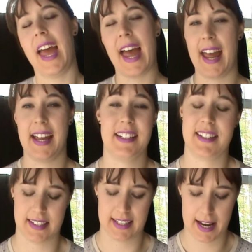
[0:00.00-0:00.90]

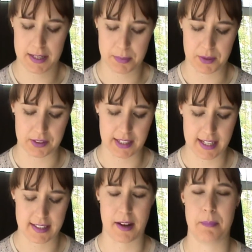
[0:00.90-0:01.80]
And last but not
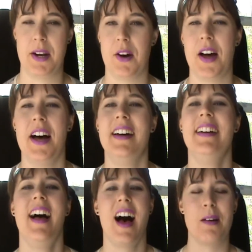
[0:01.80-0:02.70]
least, I've been
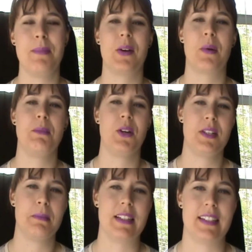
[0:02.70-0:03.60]
on
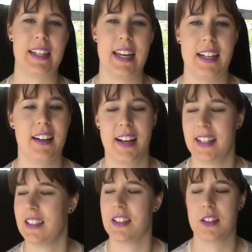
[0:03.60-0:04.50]
Beauty Bliss again. I
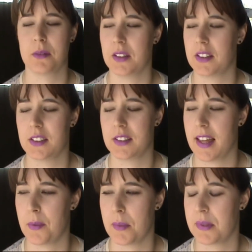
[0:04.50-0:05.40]
need to stop going to
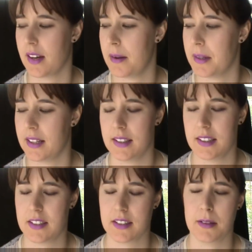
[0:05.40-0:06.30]
that website, but
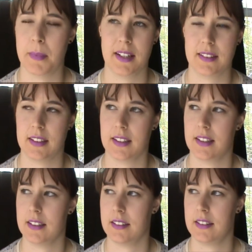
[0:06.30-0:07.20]
it's just amazing.
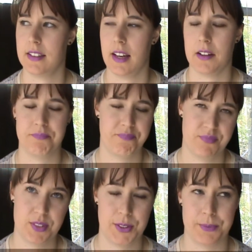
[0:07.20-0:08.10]
And yeah,
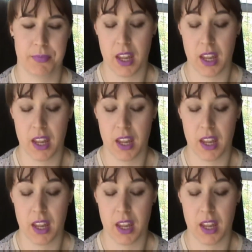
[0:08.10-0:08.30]
so,